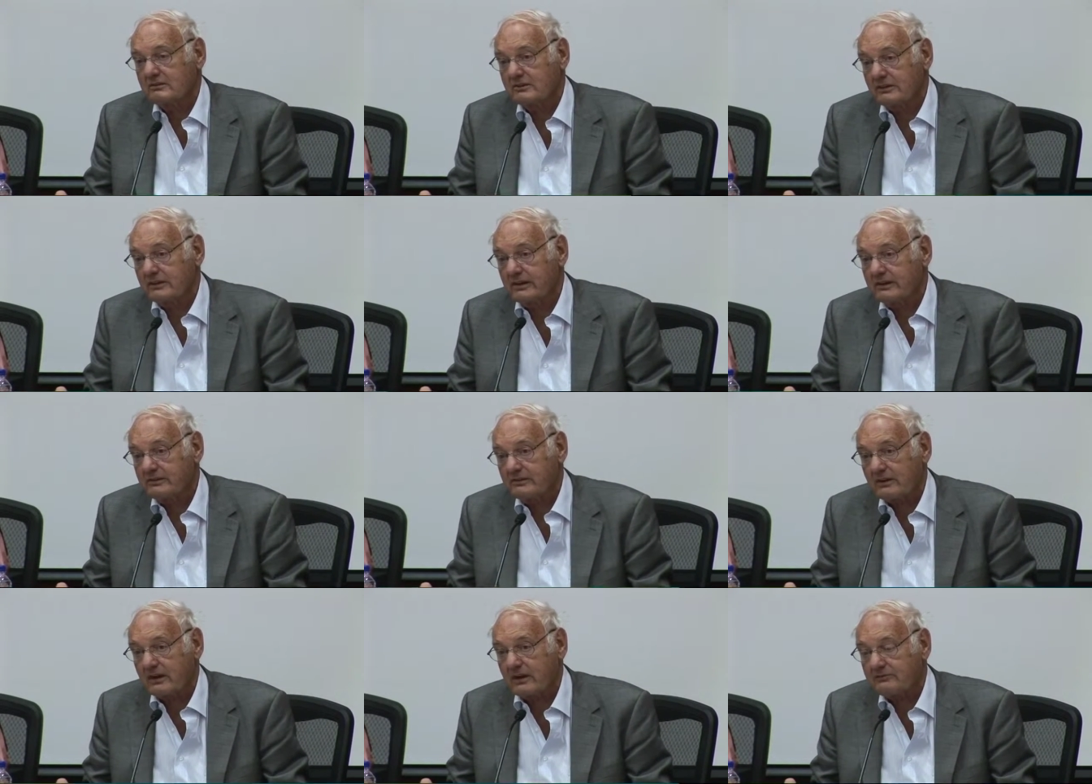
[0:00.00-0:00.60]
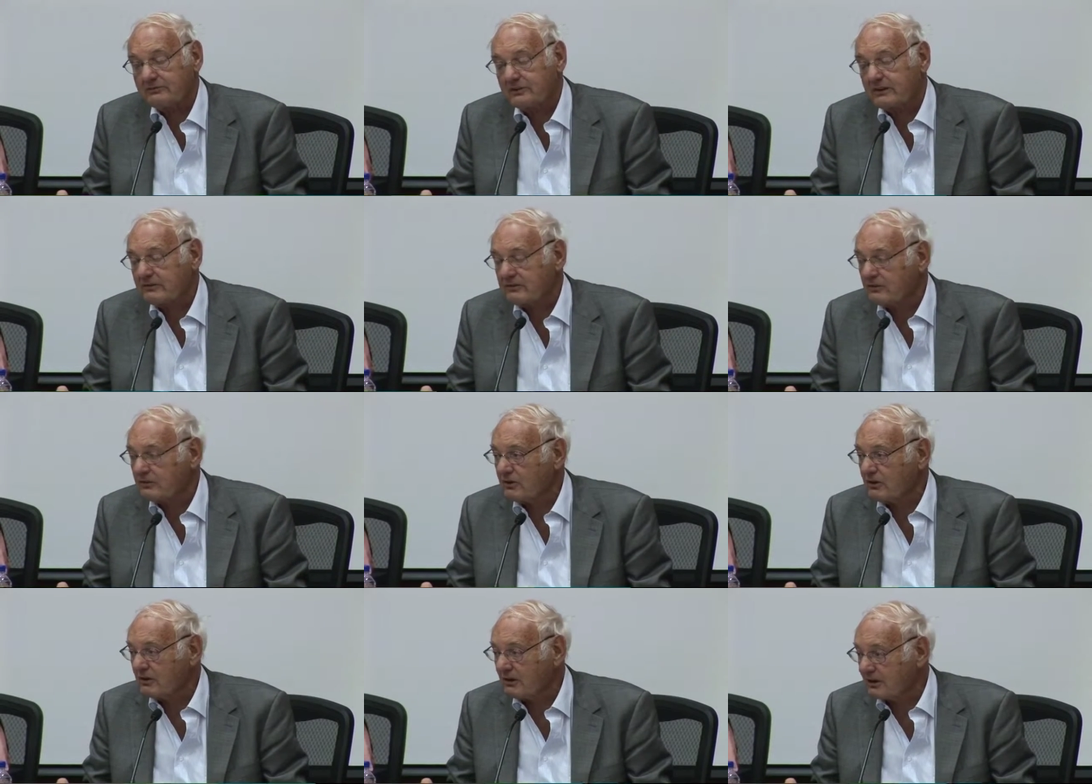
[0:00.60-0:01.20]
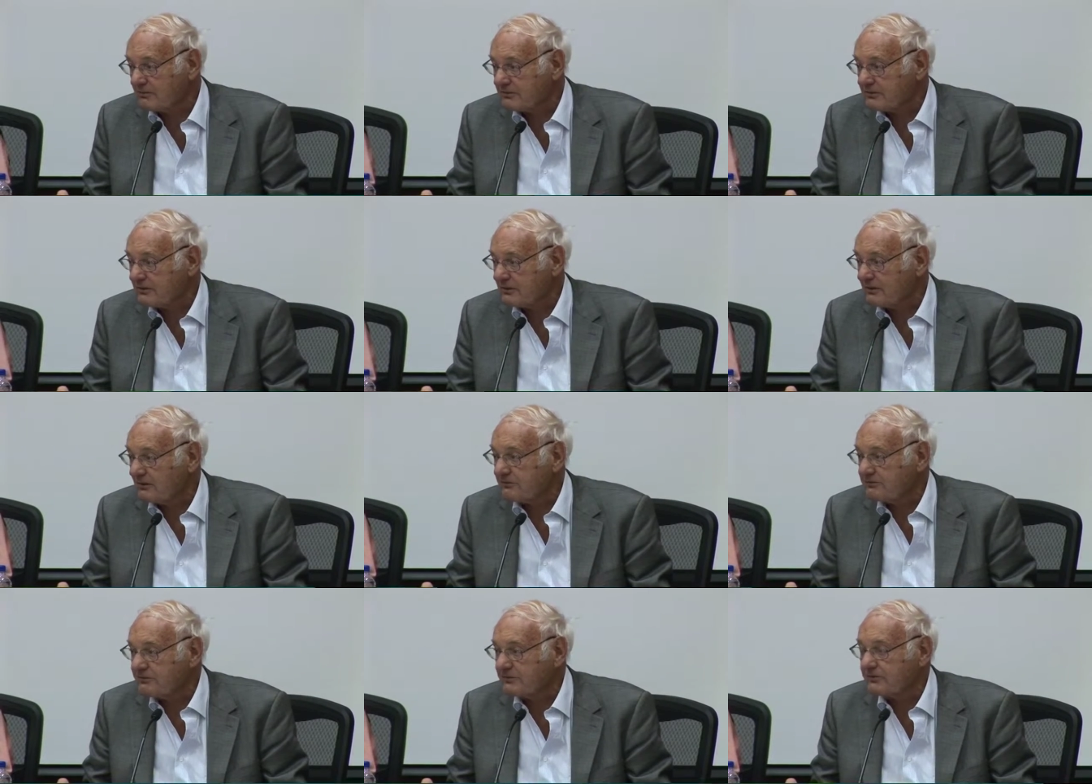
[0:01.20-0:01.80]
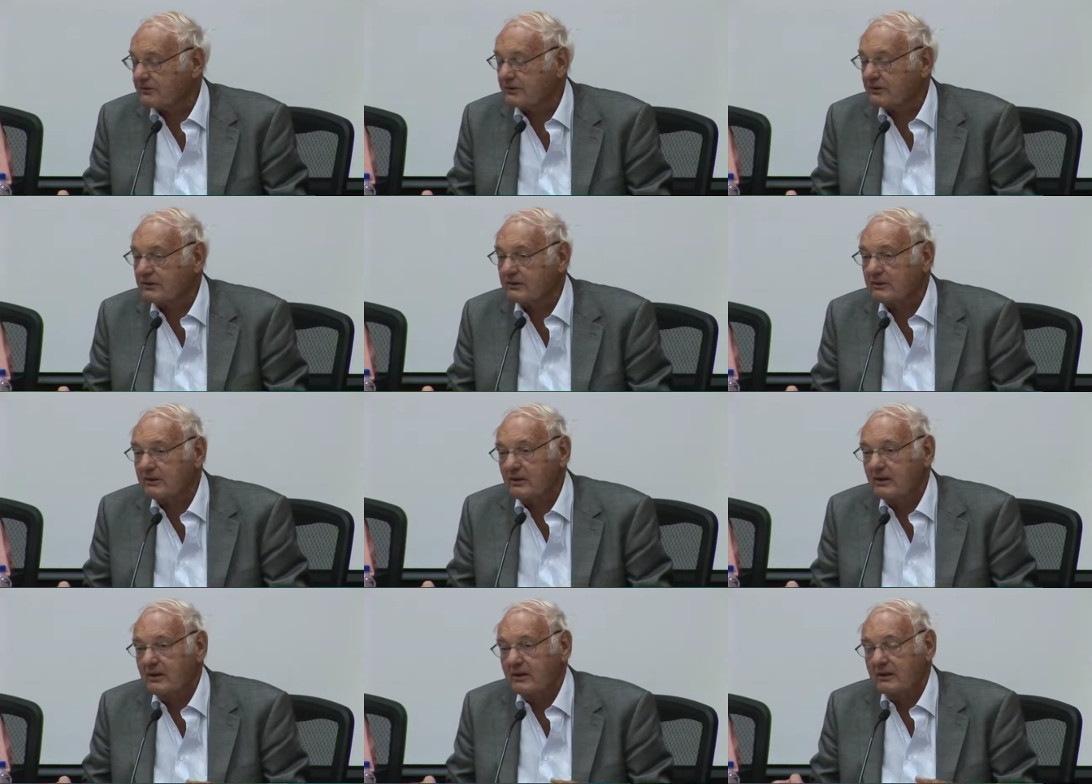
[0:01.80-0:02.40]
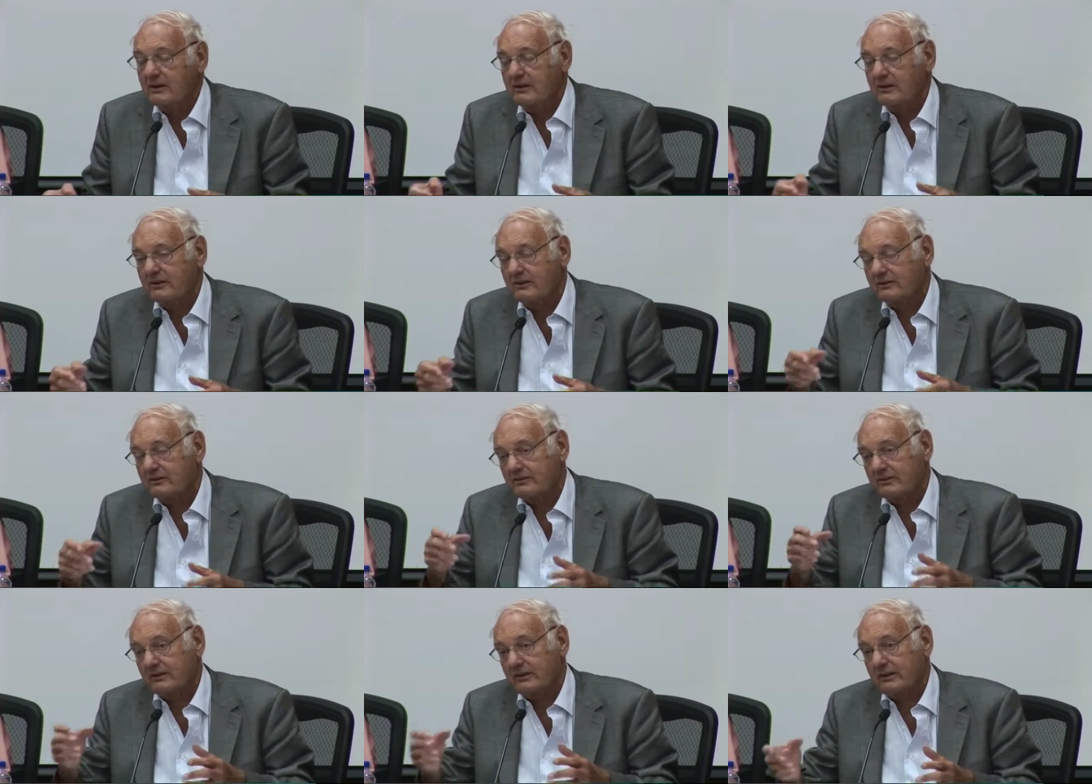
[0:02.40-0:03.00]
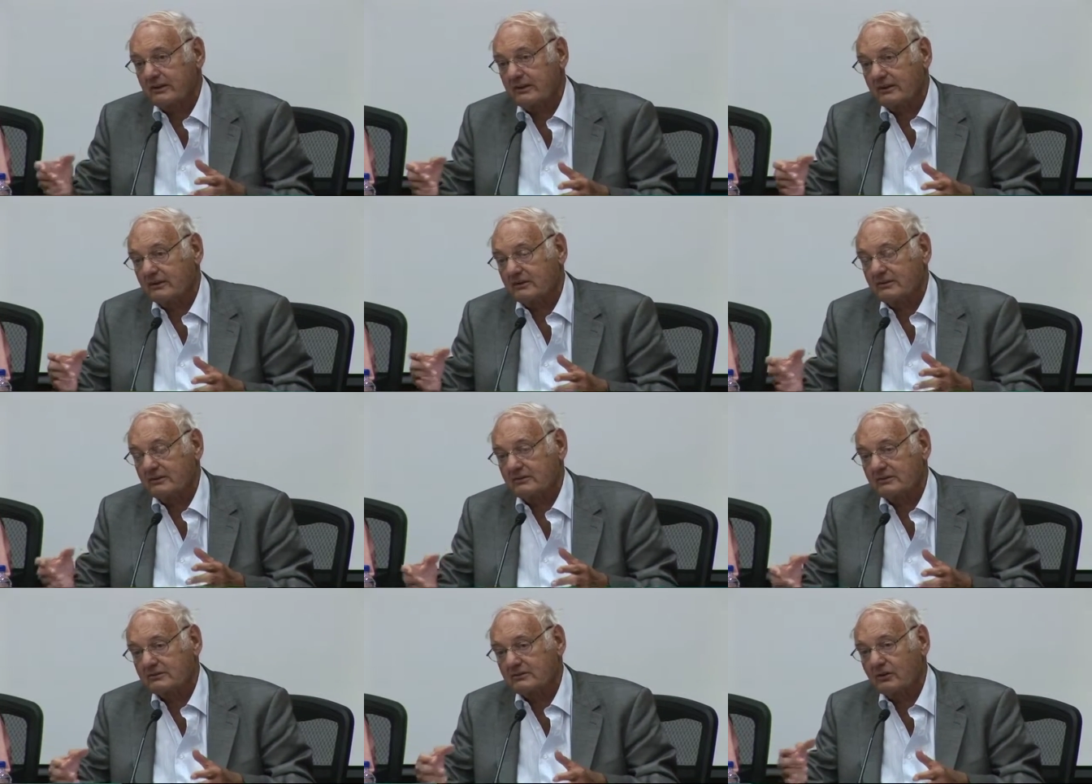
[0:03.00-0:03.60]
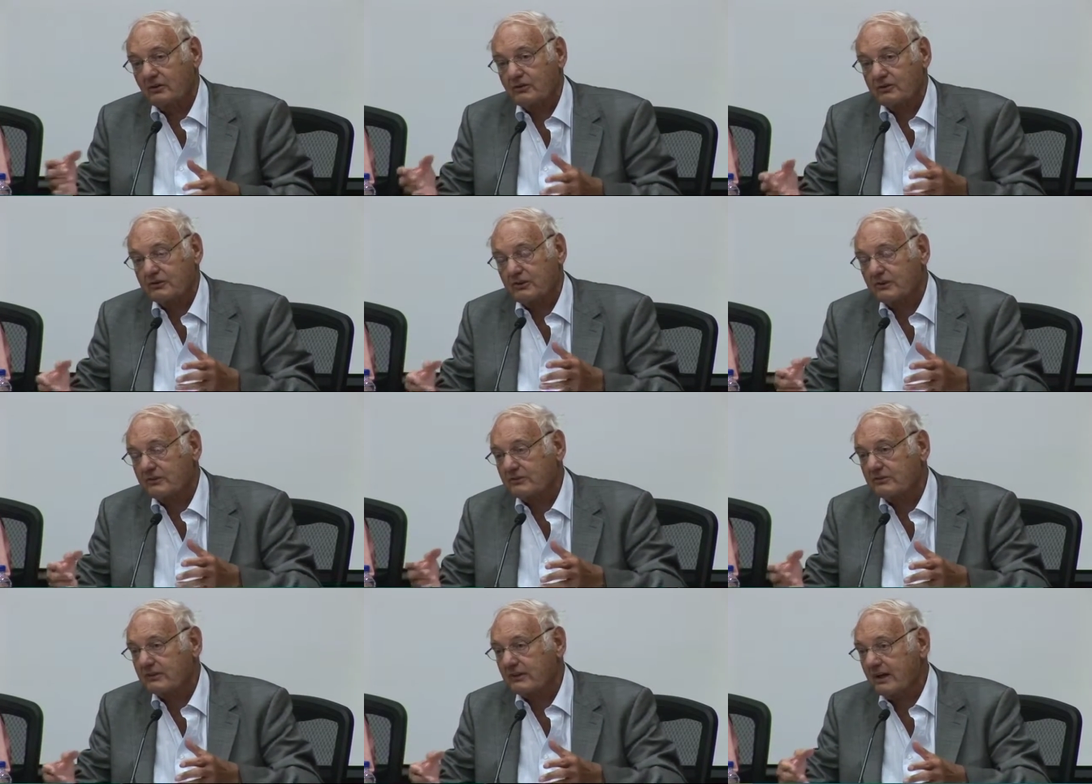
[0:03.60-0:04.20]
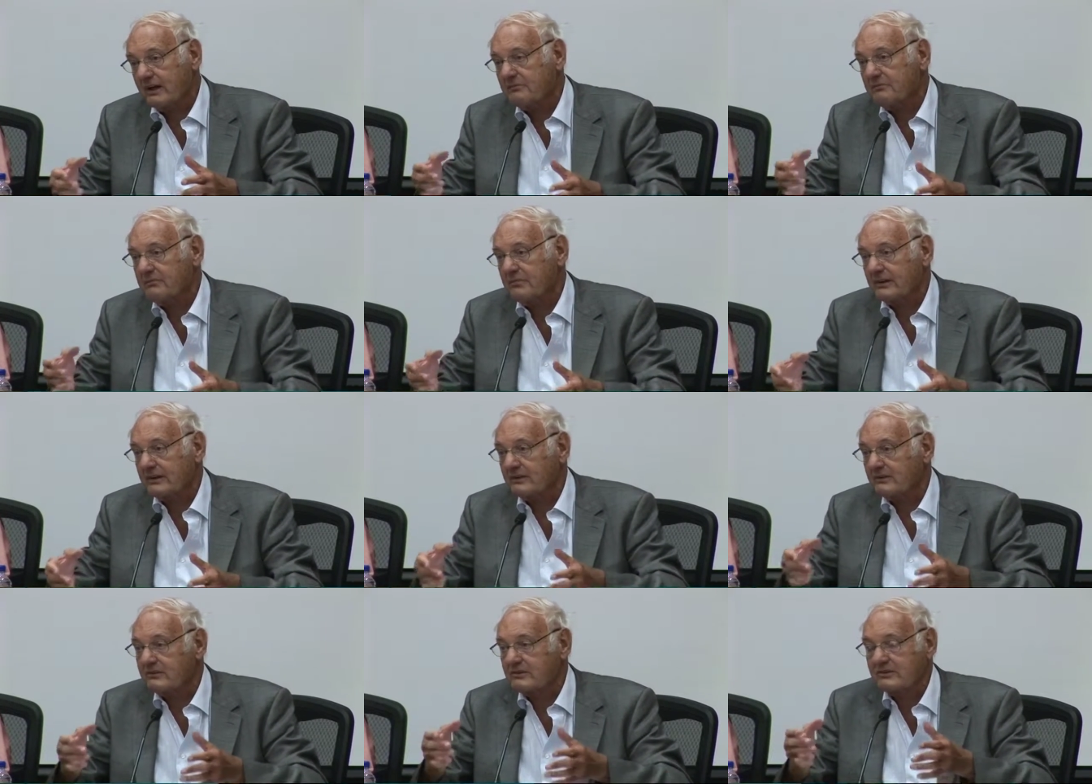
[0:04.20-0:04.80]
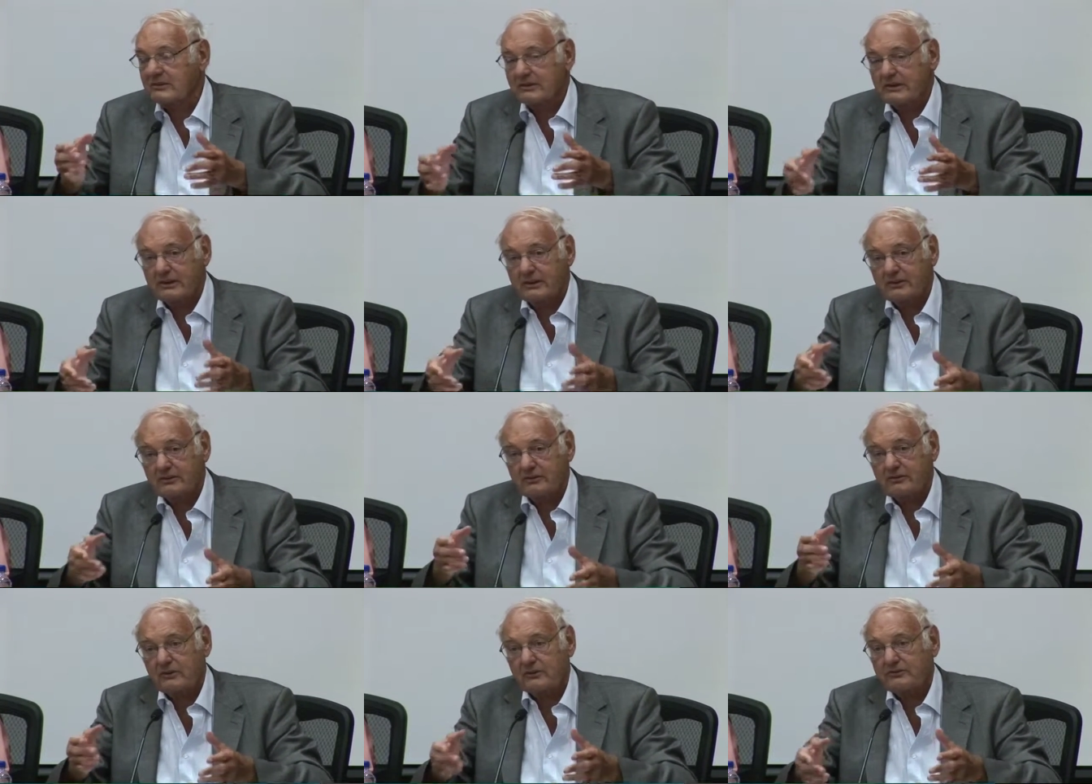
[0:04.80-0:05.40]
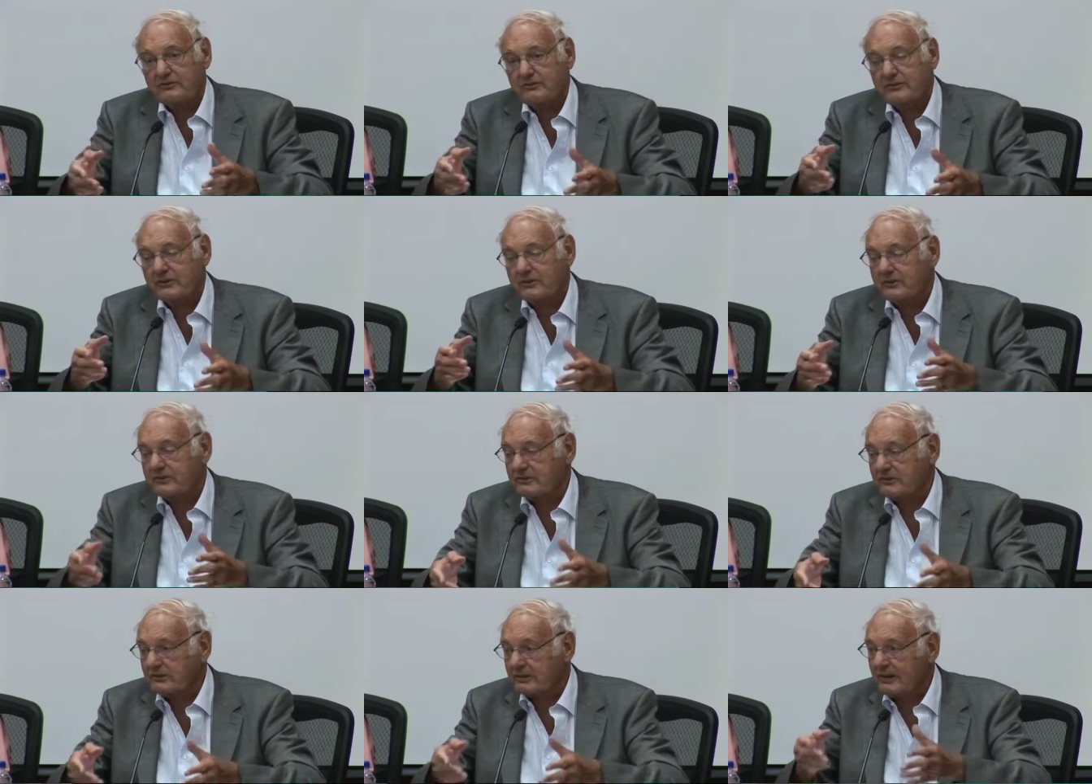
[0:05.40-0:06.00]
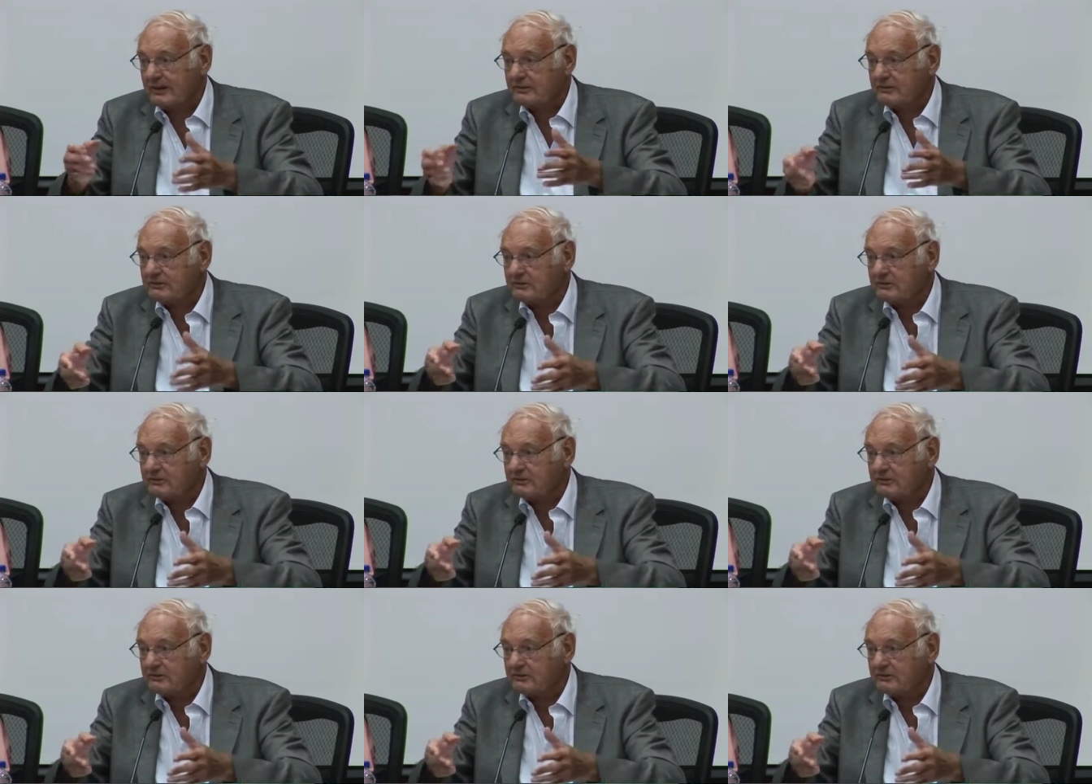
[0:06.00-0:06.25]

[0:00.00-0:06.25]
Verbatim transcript: the years after the collapse of uh, uh, the socialist camp and the years of the debt